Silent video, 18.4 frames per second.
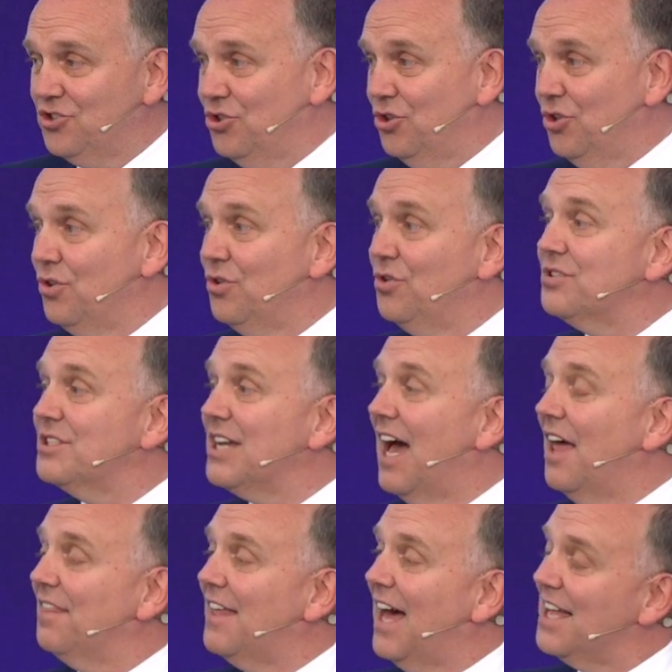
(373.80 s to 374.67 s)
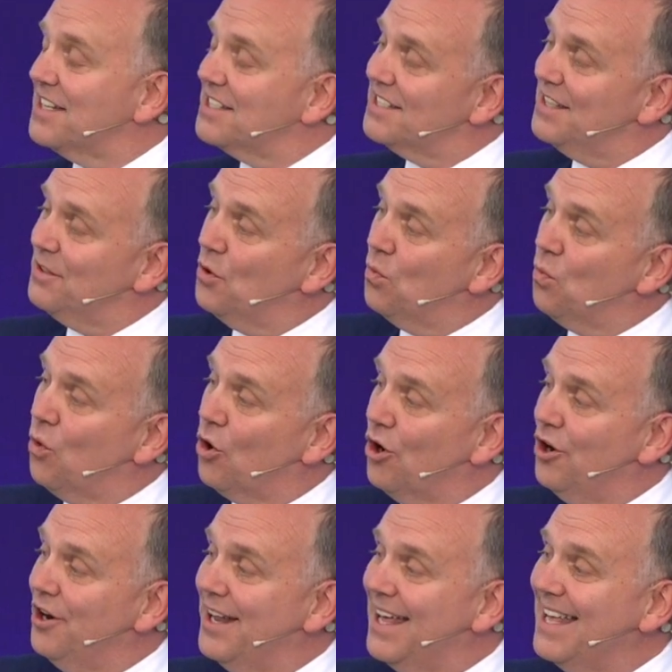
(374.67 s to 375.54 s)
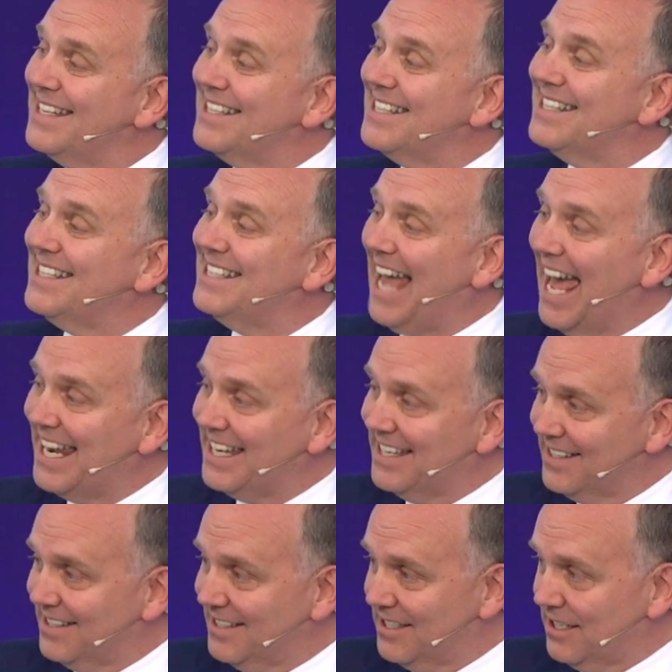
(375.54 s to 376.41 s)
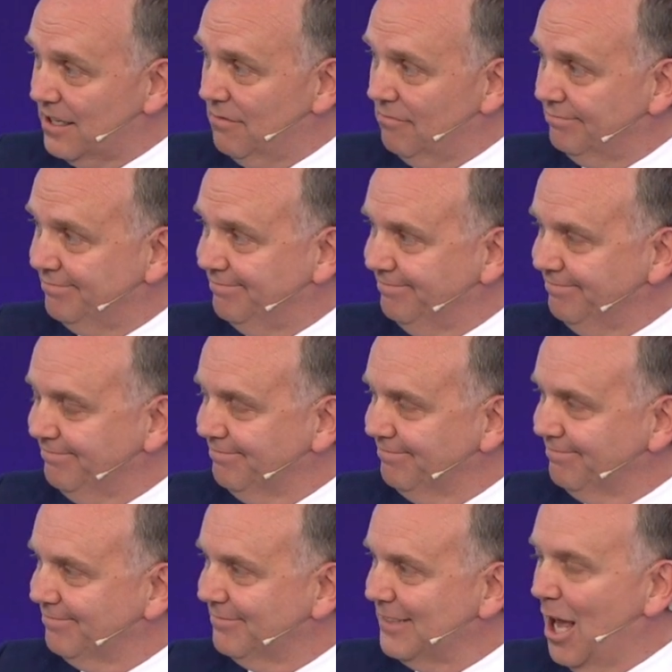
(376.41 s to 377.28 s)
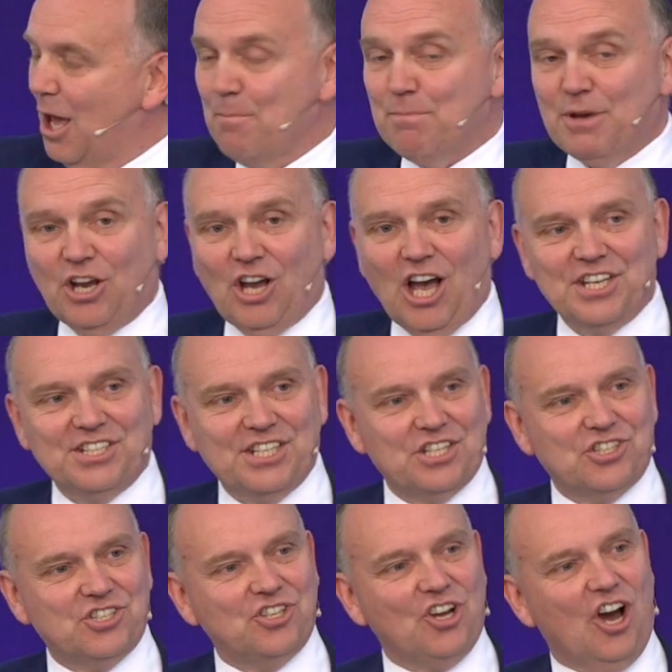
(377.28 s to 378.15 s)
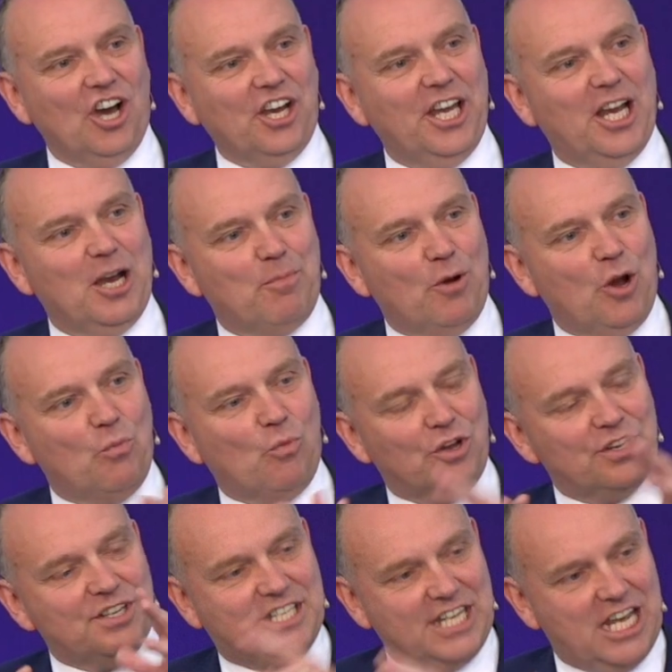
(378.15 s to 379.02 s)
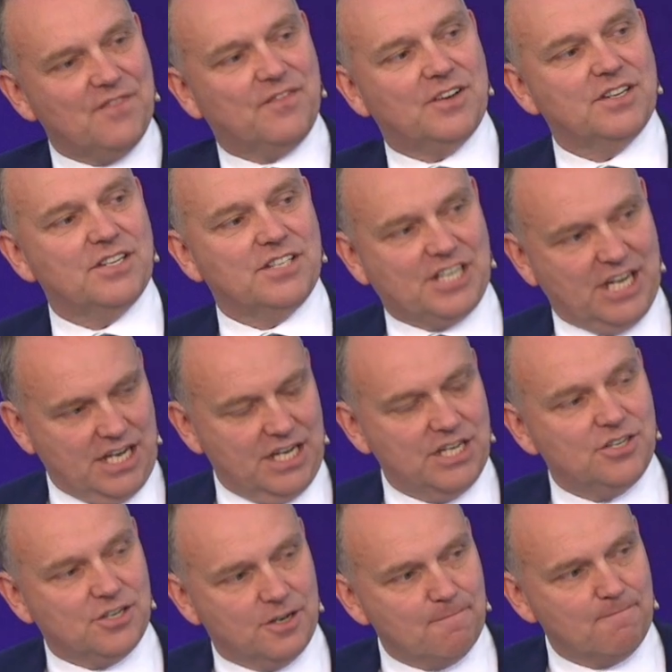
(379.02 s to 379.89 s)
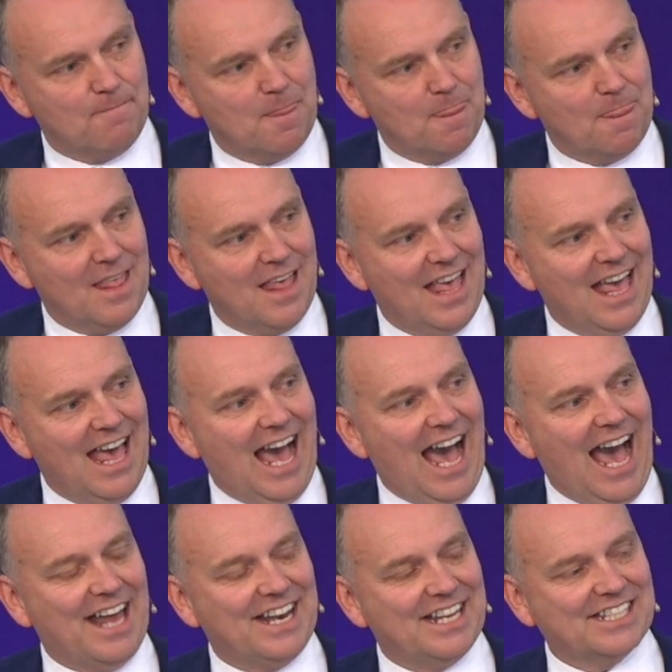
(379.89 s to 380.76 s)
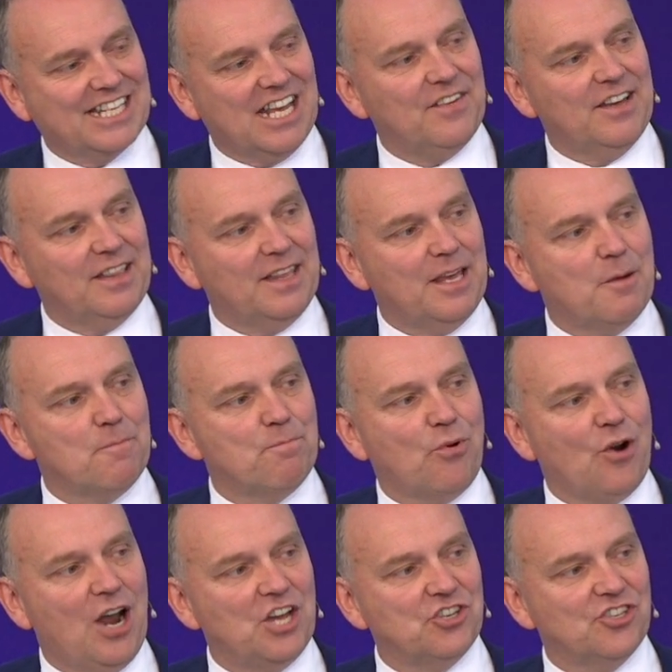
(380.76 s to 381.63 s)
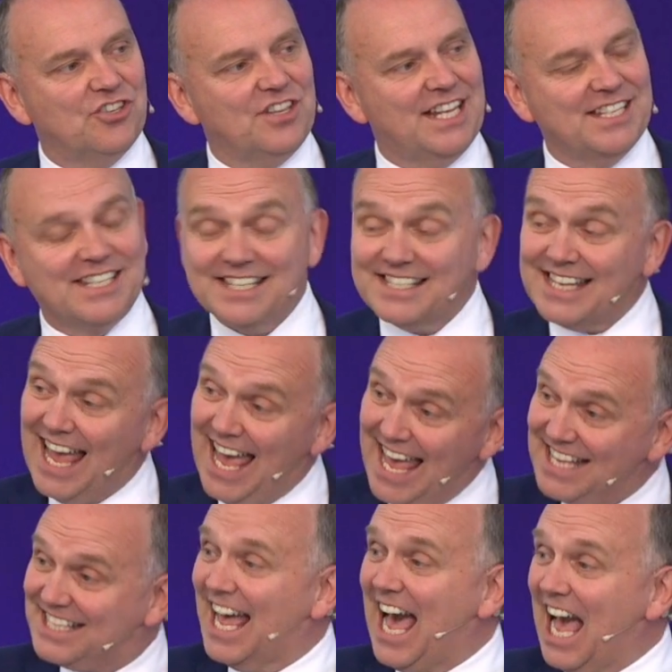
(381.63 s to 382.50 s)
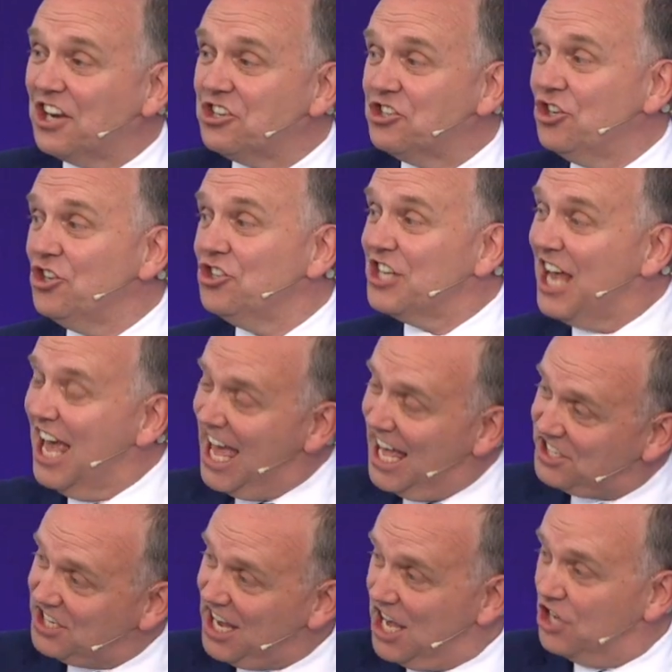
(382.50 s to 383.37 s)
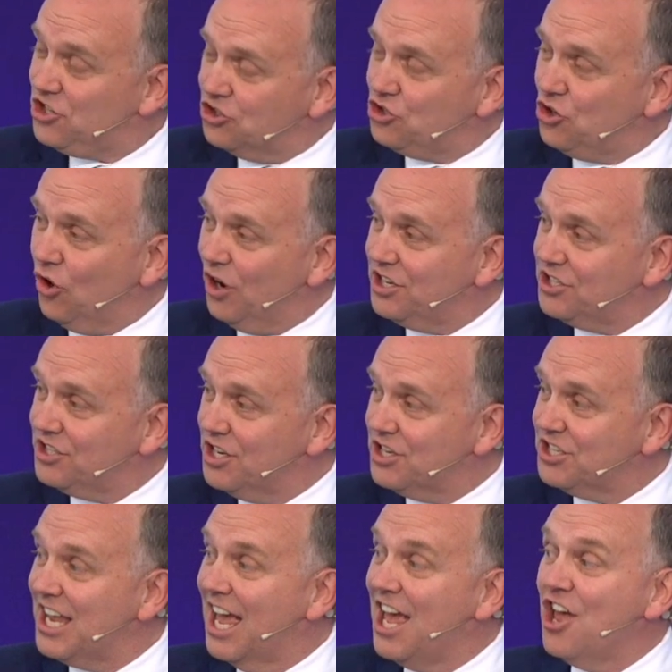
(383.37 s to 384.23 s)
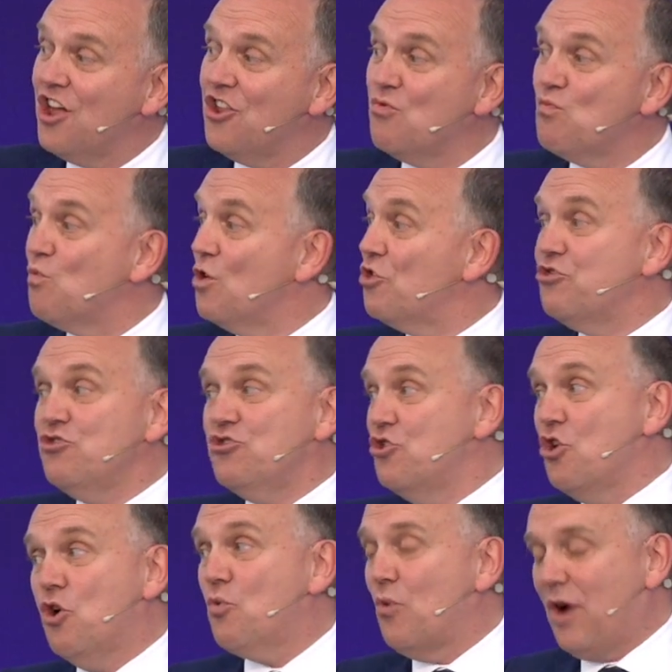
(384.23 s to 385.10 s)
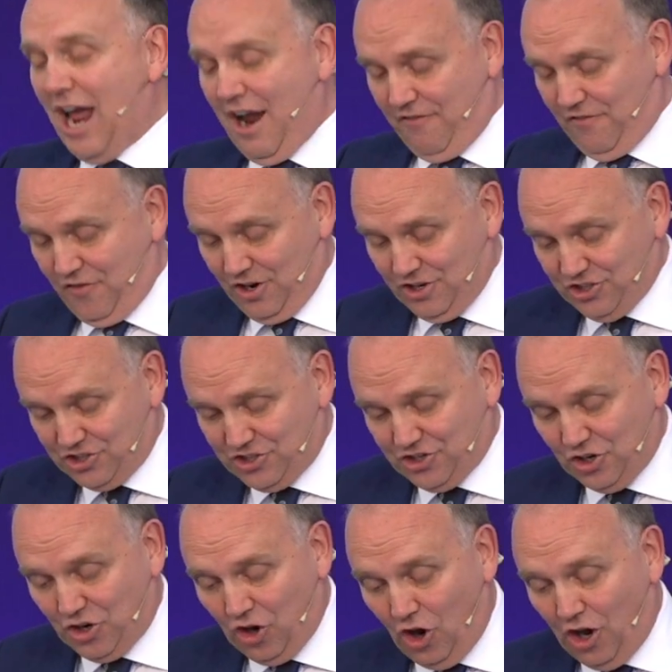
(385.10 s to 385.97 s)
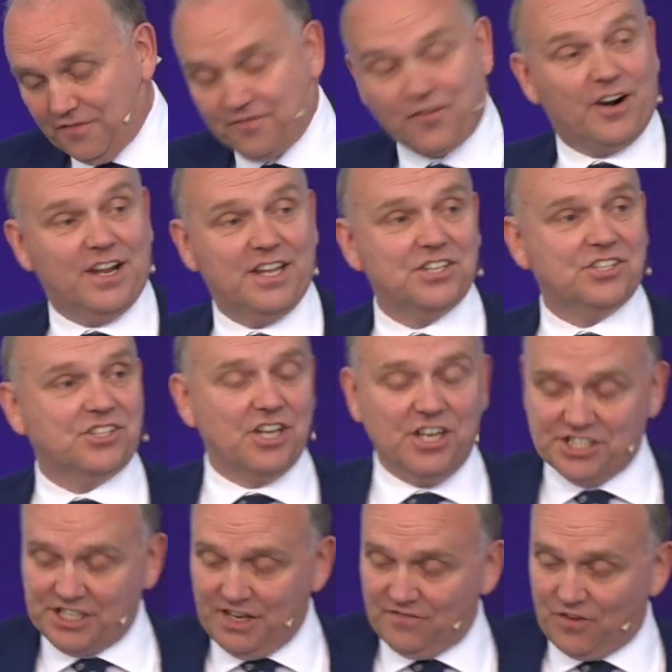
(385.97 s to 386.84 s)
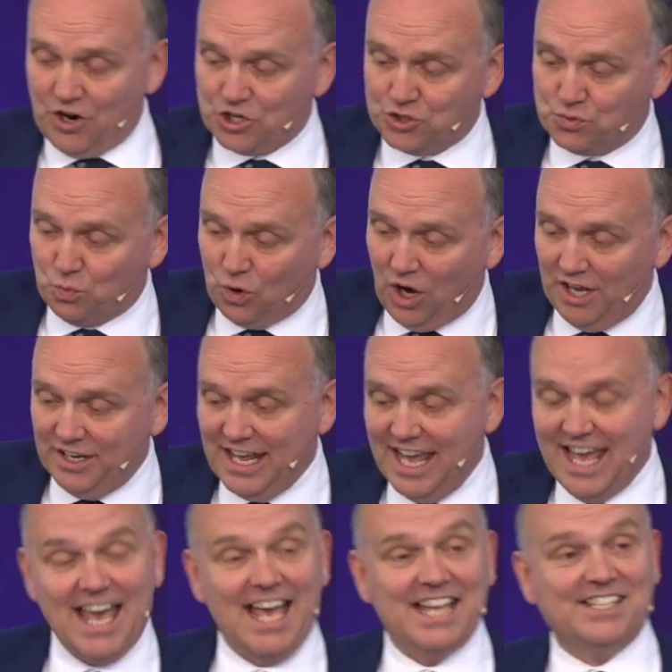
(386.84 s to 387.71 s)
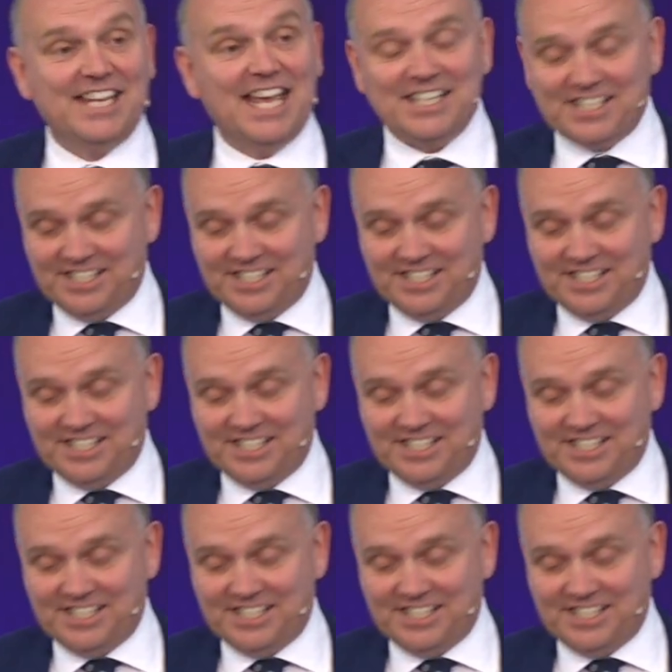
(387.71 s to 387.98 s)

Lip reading: used, and that's the word sent. Because it's talking about what David did, and it's giving the impression this is his actions, it's his choices, with no reference to God. For instance, in verse 1, it says